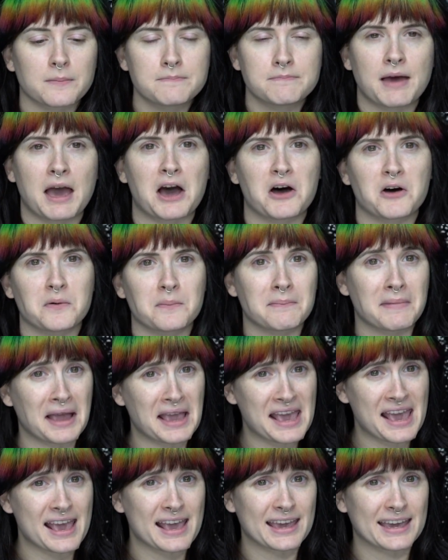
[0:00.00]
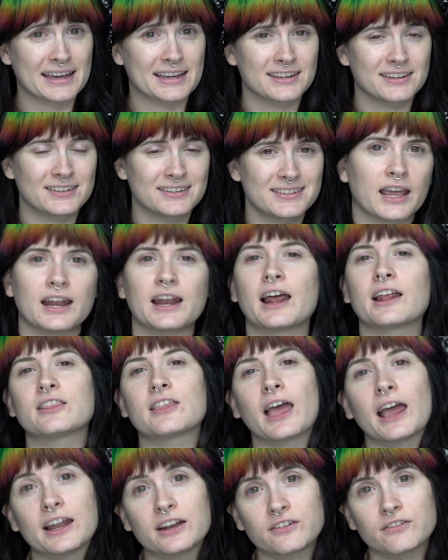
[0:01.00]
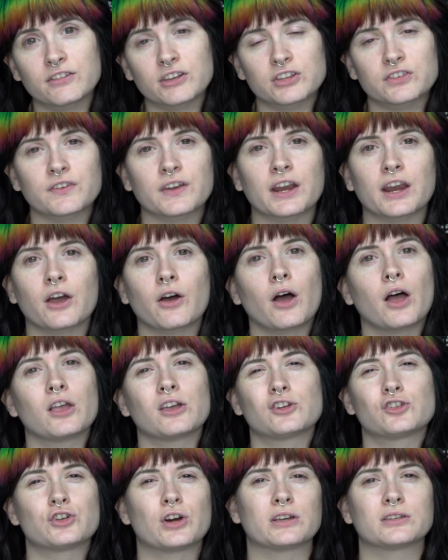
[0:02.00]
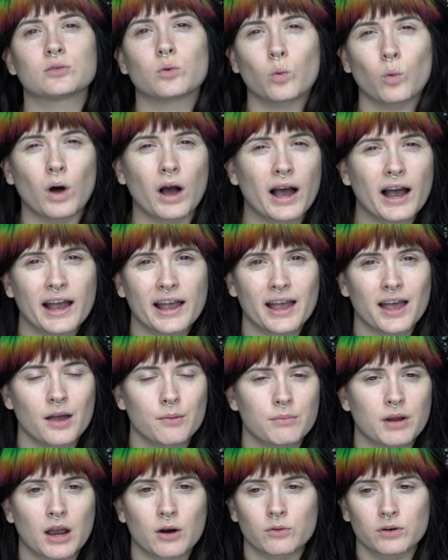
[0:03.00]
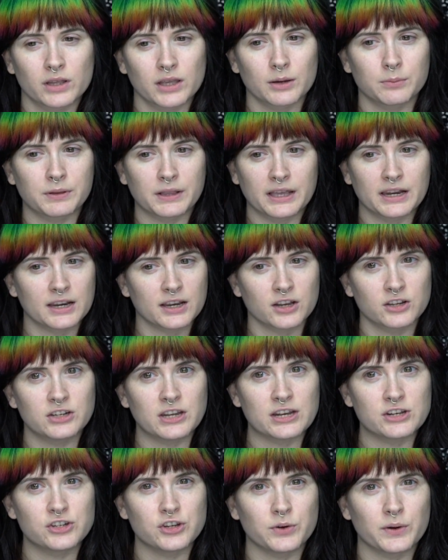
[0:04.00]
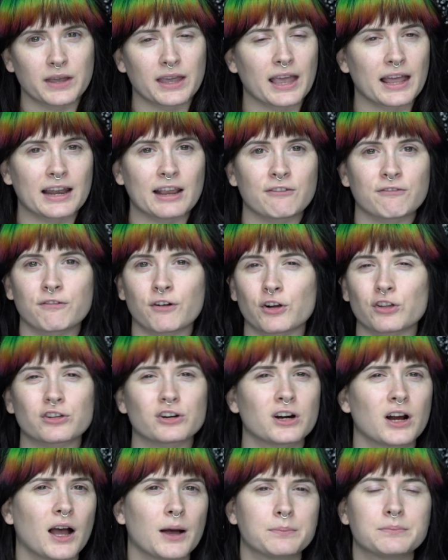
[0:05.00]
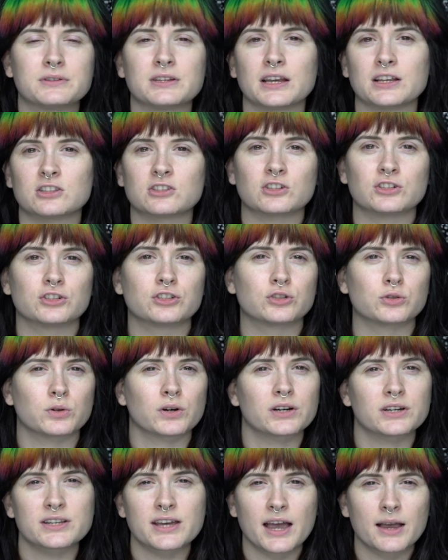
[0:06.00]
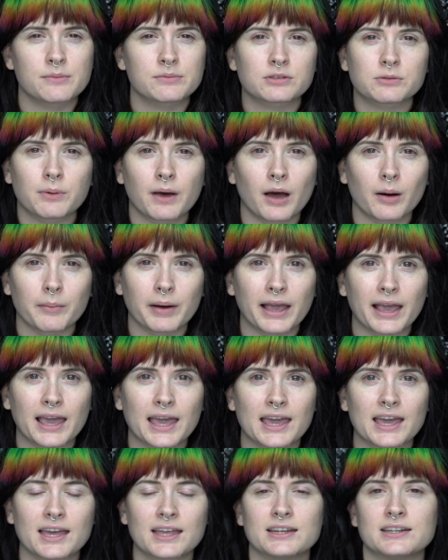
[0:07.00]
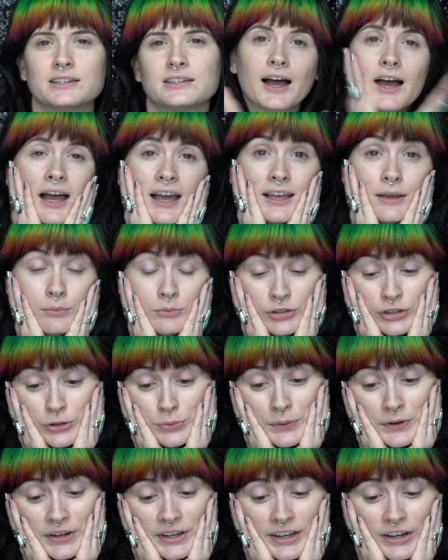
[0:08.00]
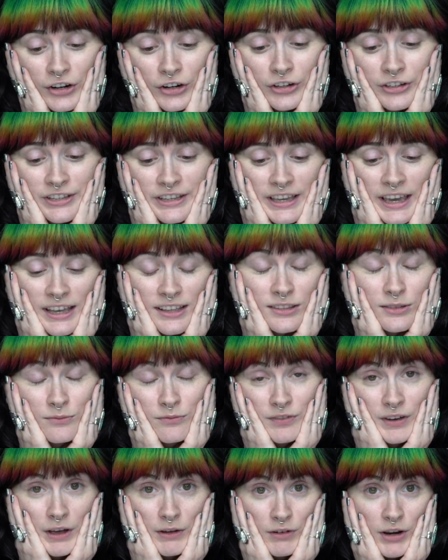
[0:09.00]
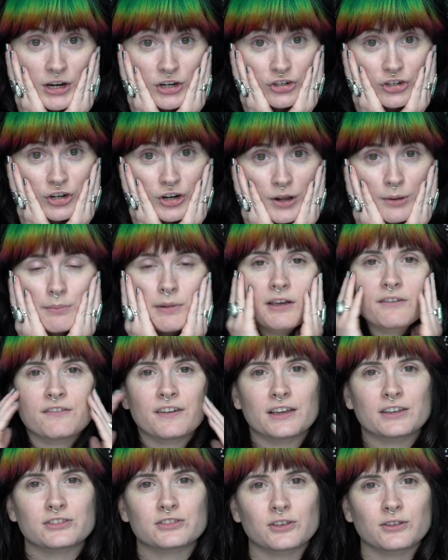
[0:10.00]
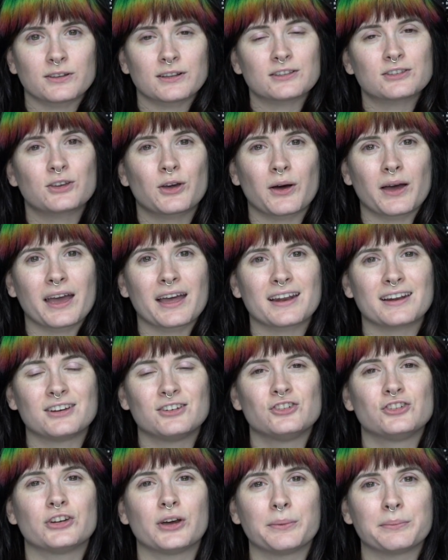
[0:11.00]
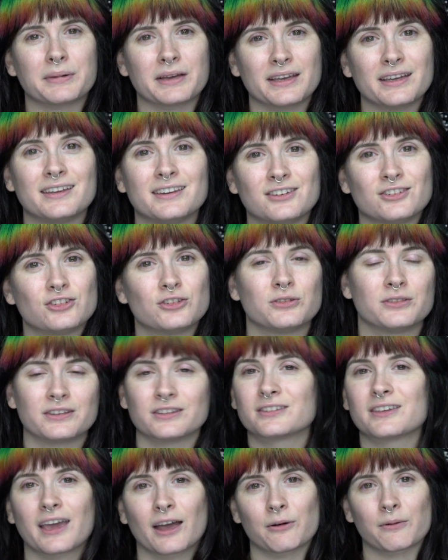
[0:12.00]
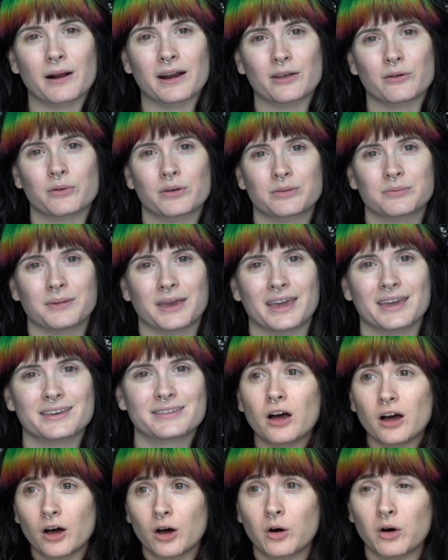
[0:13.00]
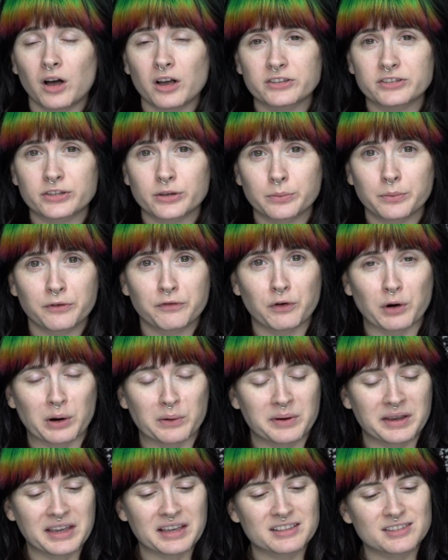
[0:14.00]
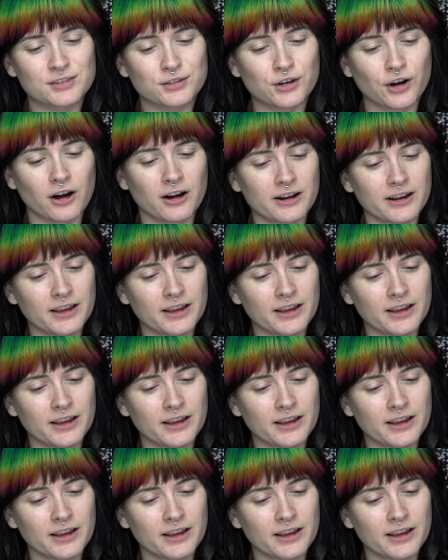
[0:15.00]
about my hand. And at the end of this video, I'll address why I'm not really planning on doing any further updates or story times about my hand. I am super eager to get some foundation on my face, so let's go ahead and jump into this get ready with me. Oh, also before we get started,